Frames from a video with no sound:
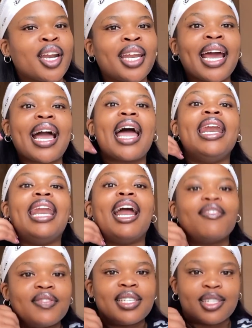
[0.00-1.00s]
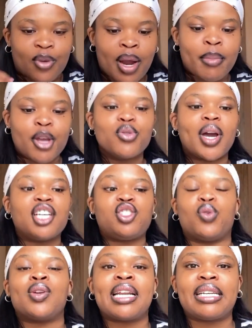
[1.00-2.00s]
Like, I love this grandma, you guys
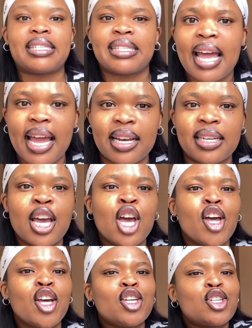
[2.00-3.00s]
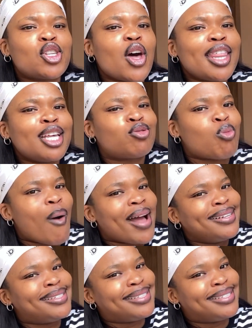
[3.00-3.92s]
don't understand. So this one